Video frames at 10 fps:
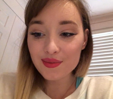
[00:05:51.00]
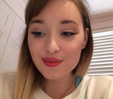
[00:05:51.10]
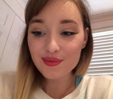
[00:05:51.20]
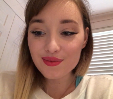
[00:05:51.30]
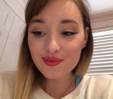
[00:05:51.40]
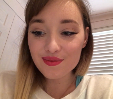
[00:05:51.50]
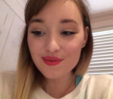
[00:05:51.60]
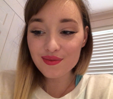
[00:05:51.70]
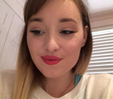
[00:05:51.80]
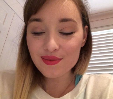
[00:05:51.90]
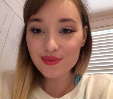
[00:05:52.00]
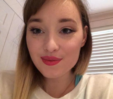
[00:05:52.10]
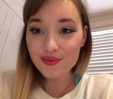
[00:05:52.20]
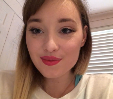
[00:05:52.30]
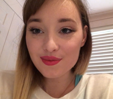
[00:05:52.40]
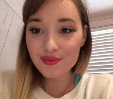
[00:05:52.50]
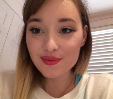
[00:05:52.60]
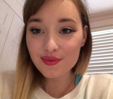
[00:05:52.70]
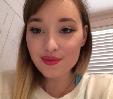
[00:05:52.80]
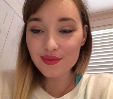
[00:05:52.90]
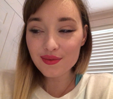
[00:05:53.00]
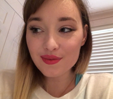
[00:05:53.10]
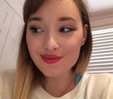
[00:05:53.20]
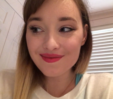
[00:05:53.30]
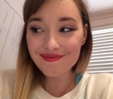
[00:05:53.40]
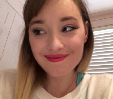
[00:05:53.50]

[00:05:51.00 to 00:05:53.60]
Nobody speaks.